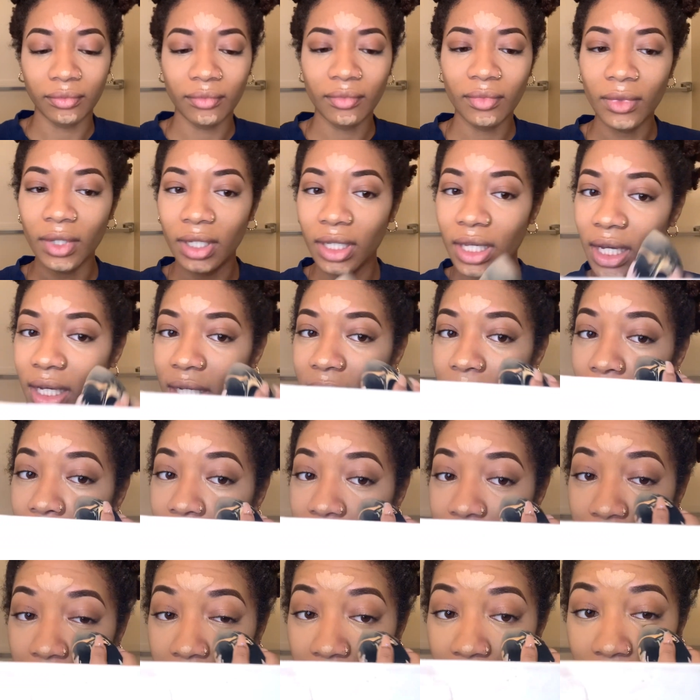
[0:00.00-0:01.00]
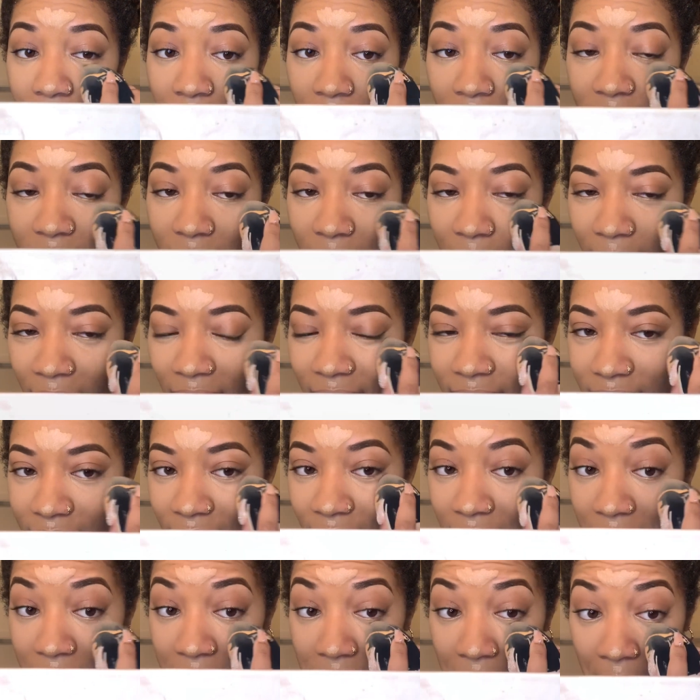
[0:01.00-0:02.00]
Yeah, but you can never be surprised. I
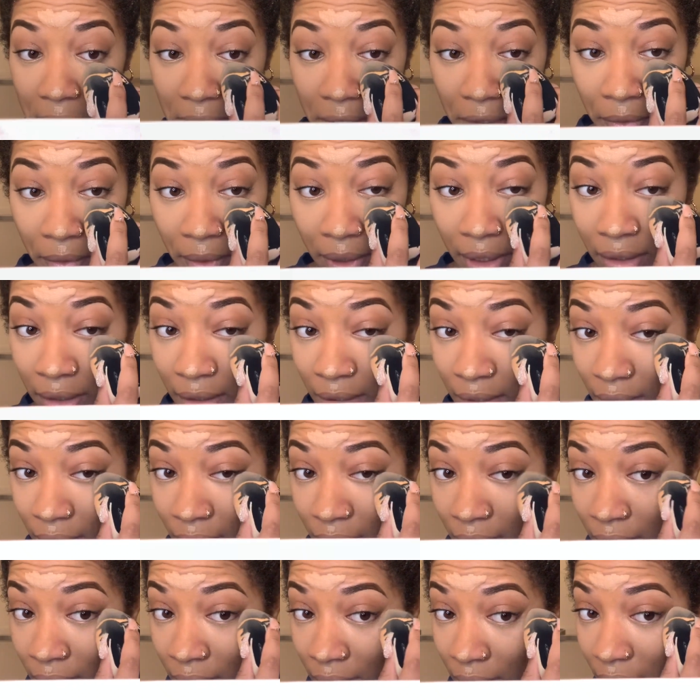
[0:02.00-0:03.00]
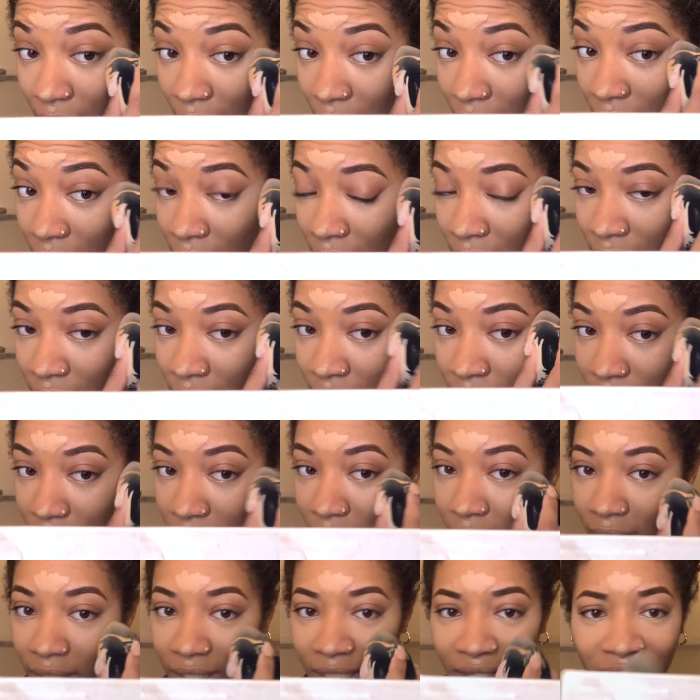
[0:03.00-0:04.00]
just say do it. And
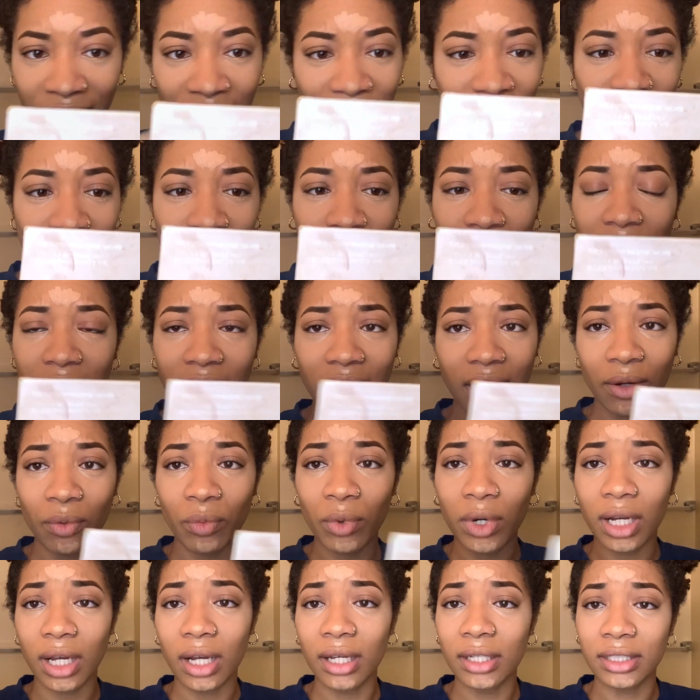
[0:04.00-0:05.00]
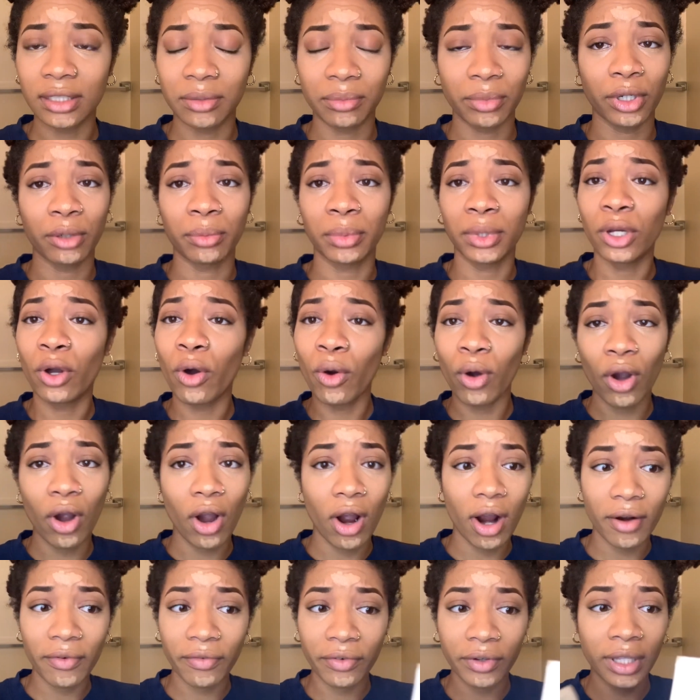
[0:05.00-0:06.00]
even if you only get one customer, be going
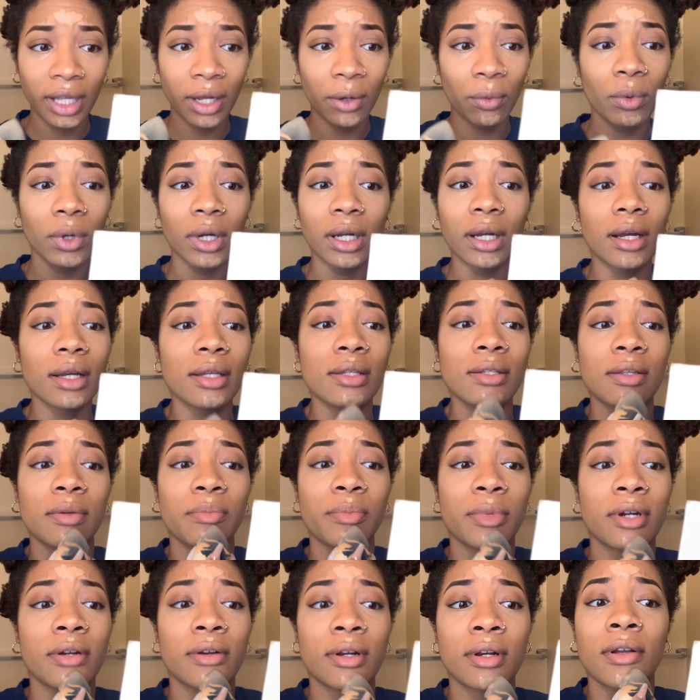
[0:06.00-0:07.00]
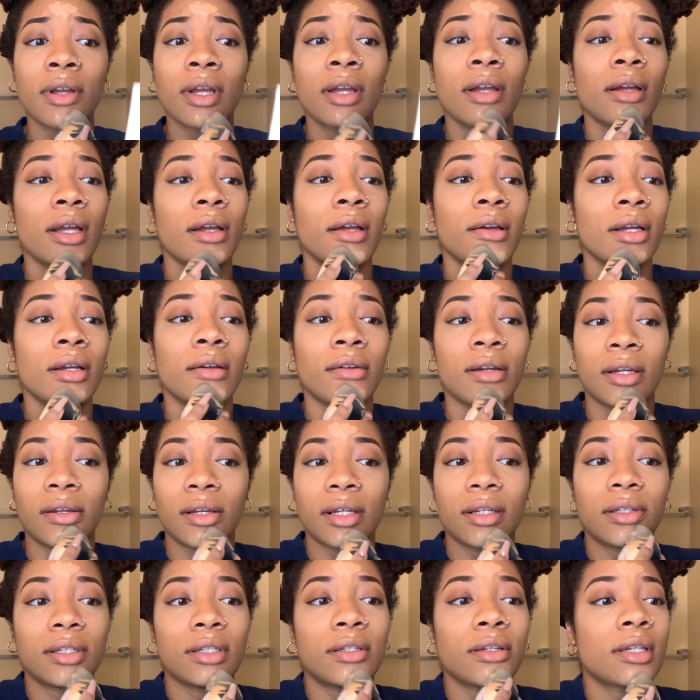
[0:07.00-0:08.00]
hard for that one customer.
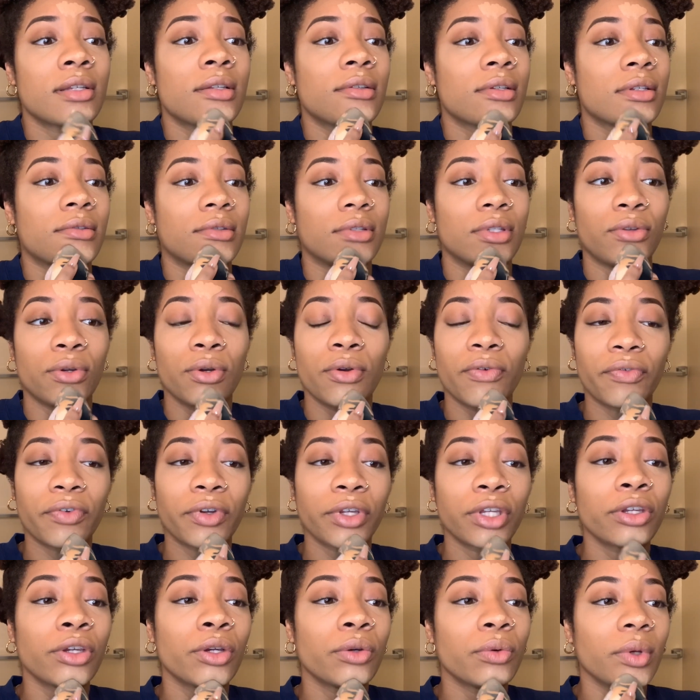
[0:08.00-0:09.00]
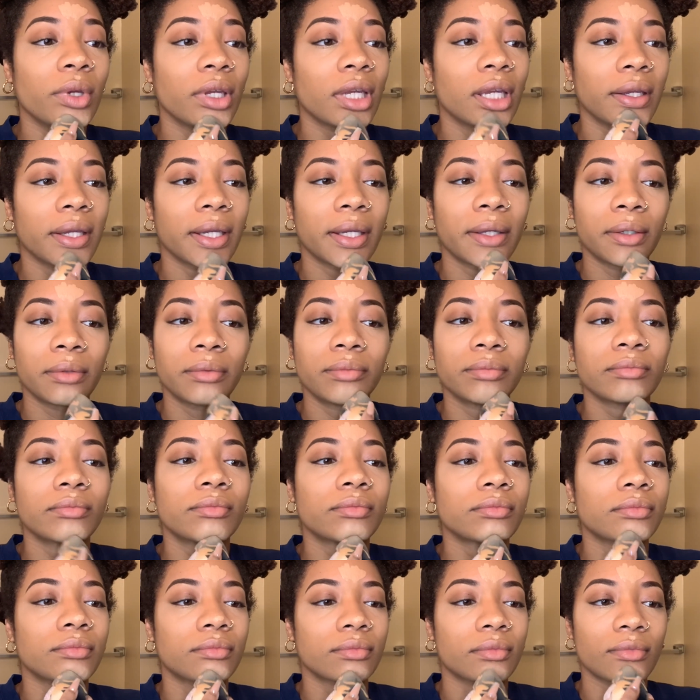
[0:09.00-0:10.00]
Just do it for you. And
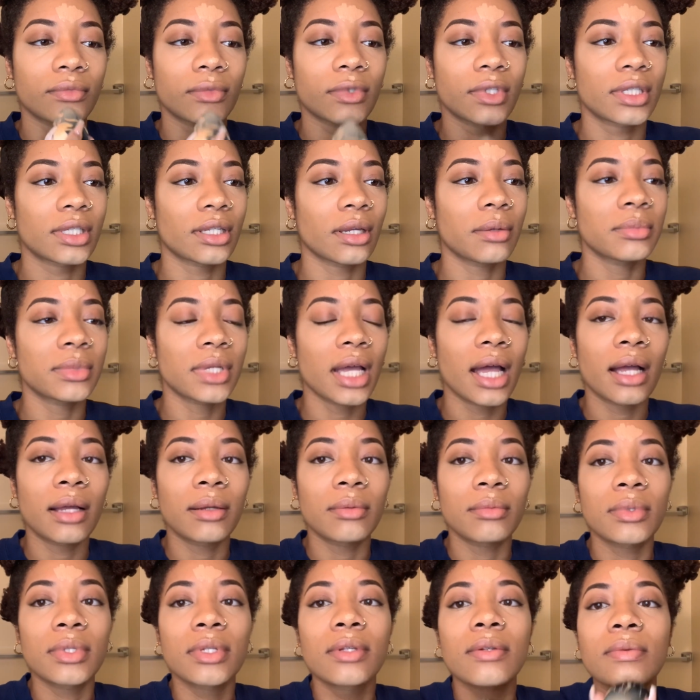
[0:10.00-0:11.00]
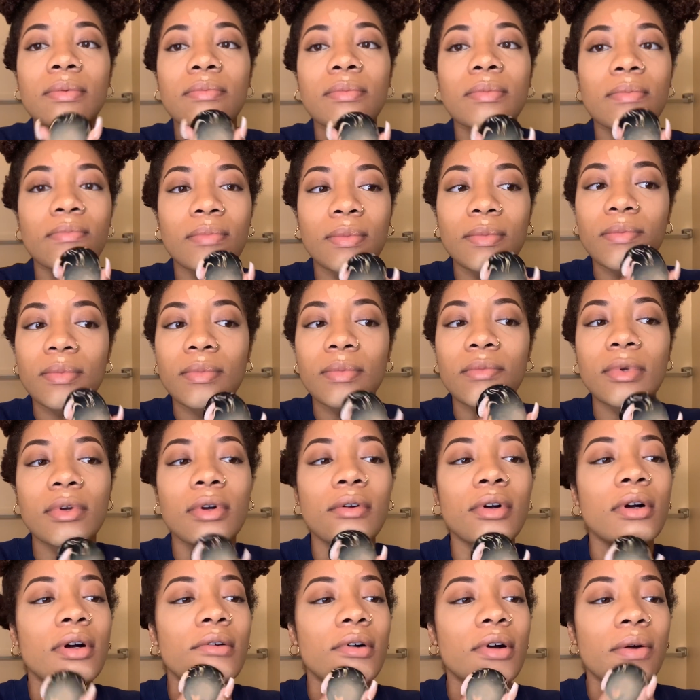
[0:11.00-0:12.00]
sometimes,
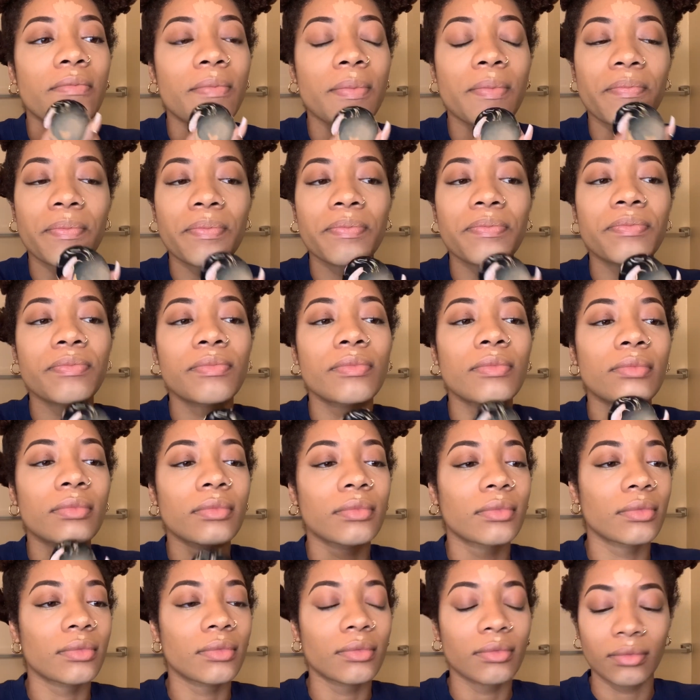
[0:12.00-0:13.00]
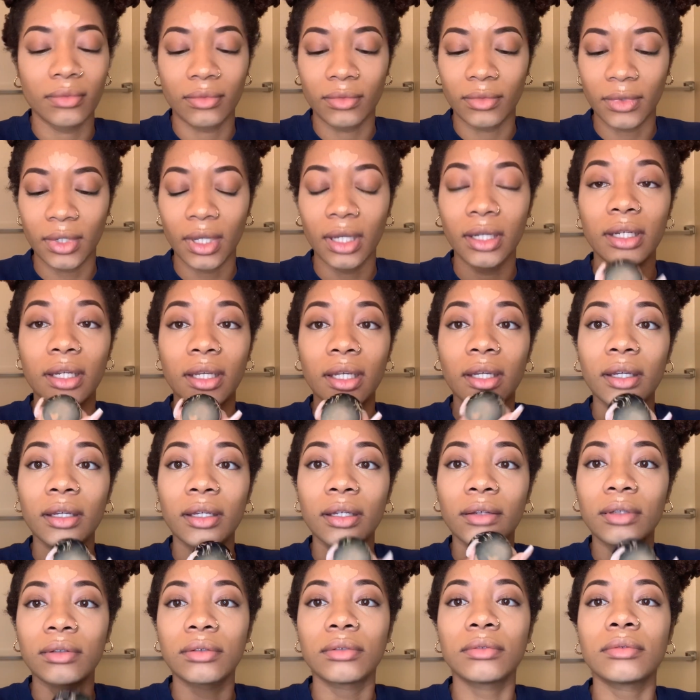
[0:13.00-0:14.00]
and
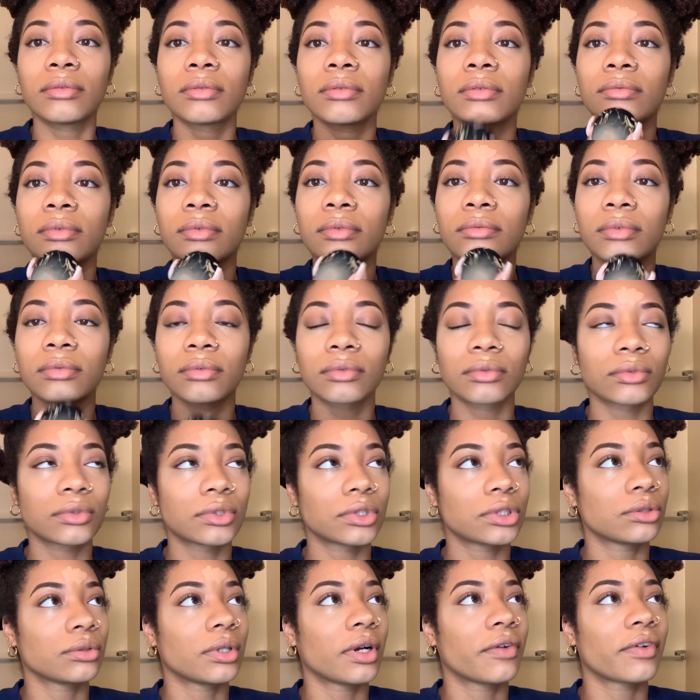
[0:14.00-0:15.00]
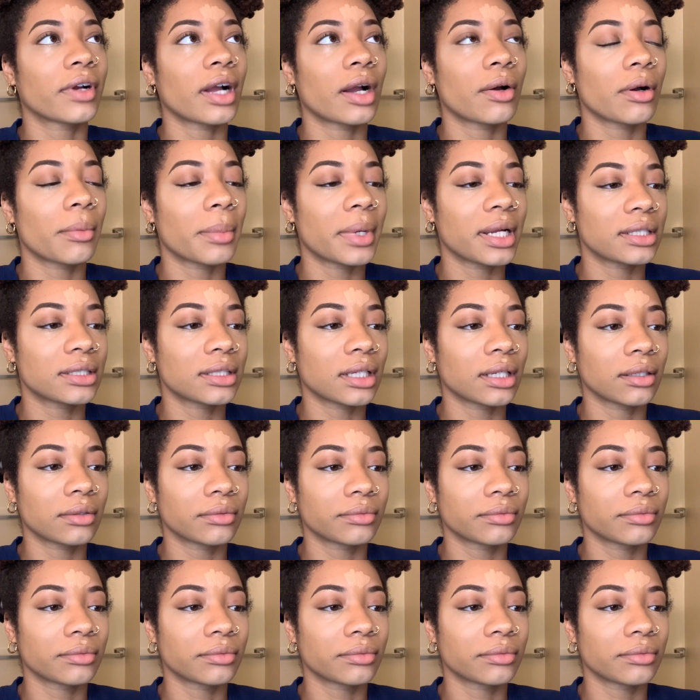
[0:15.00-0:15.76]
then, shoot, I forgot what I was about to say.